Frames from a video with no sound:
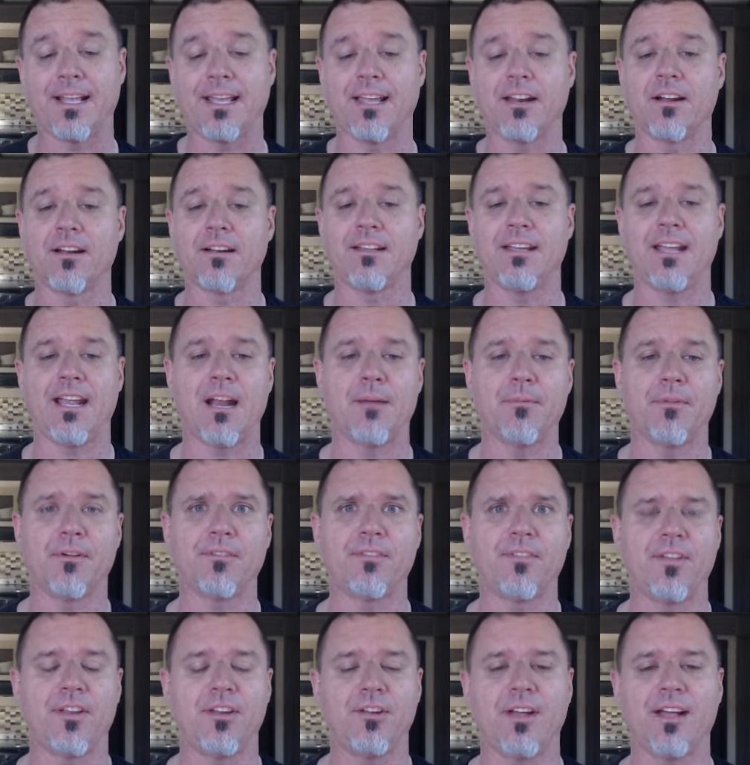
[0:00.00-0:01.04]
I get on camera,
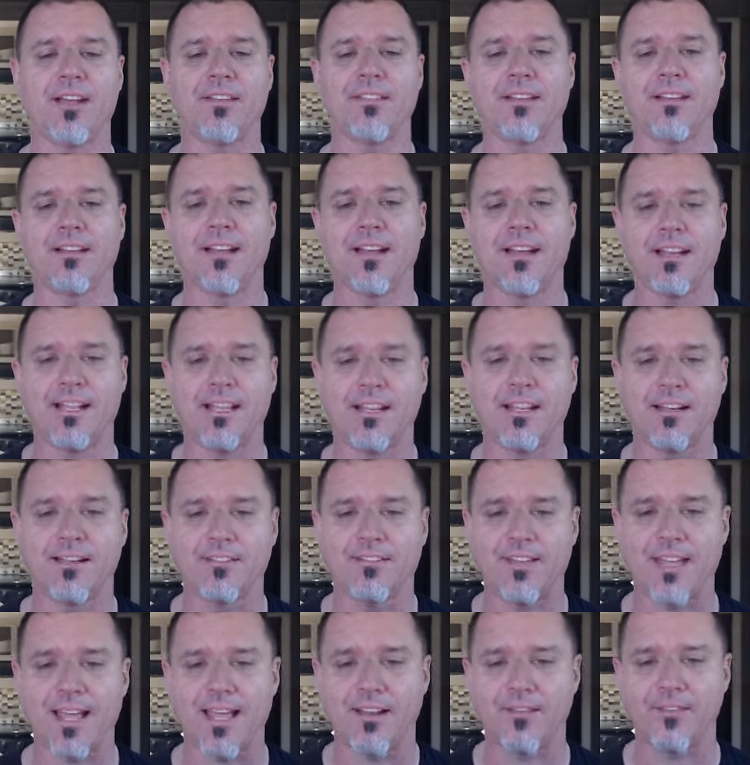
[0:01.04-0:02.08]
so that you guys can kind of get a
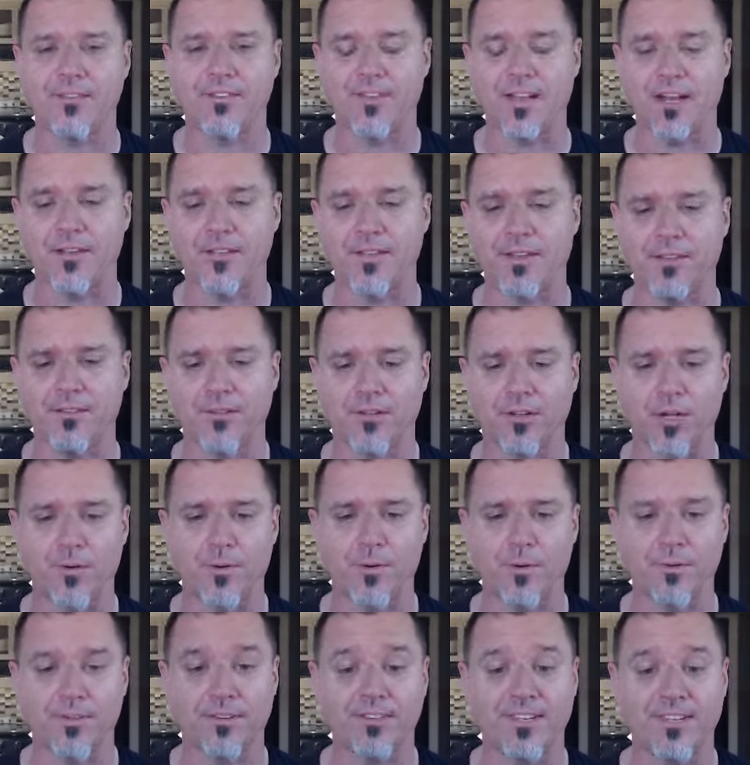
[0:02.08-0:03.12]
status of how things are
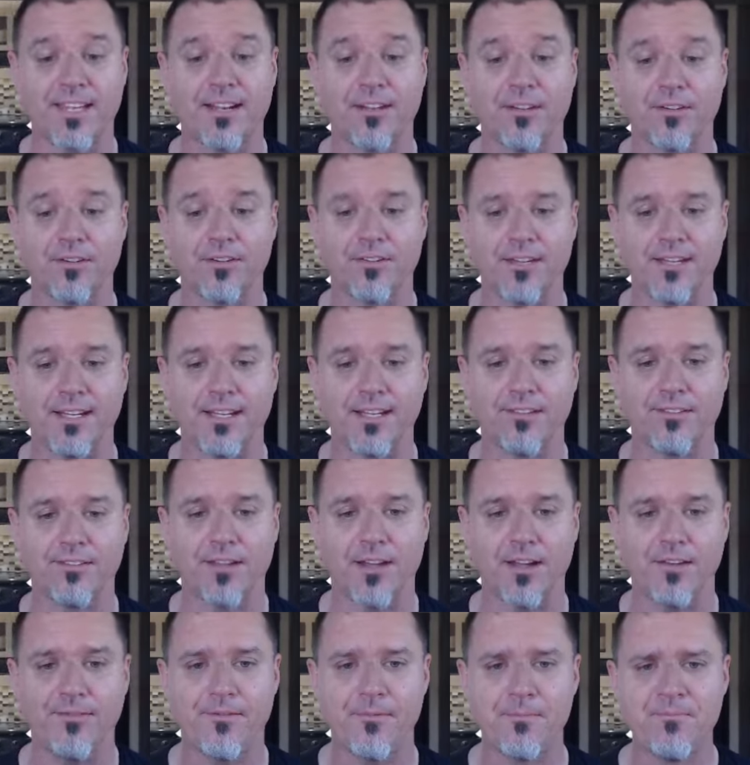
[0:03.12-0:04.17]
going with the Settlers League
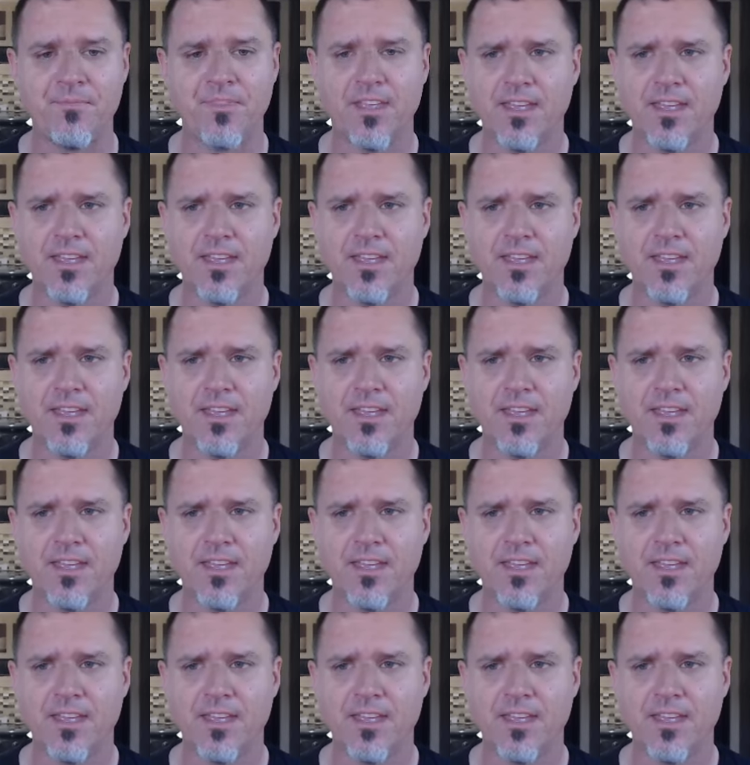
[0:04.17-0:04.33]
stuff.